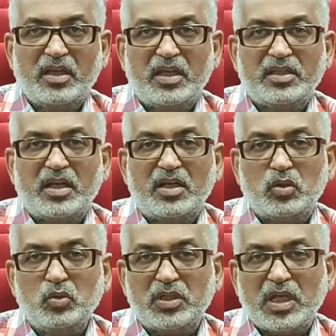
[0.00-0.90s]
And there are
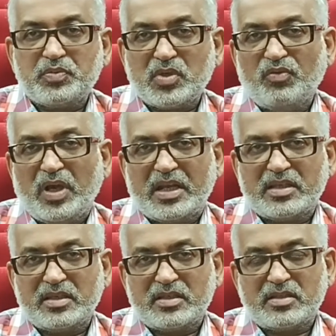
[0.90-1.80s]
two types of
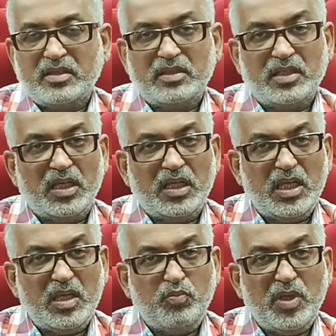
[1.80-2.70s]
viruses the
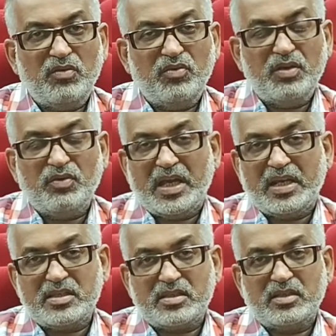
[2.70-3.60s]
EBV
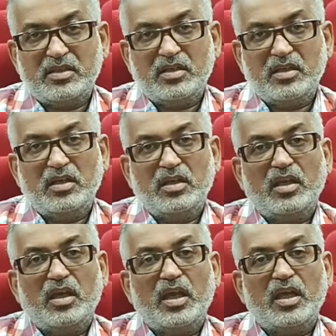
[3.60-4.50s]
virus
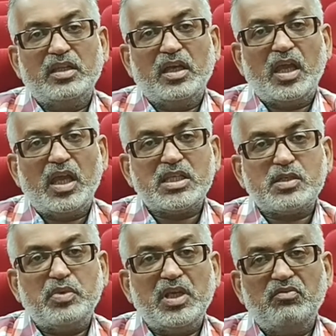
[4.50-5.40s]
and the
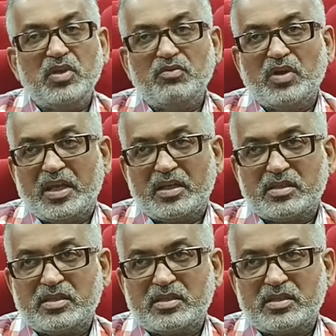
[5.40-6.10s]
HPV virus.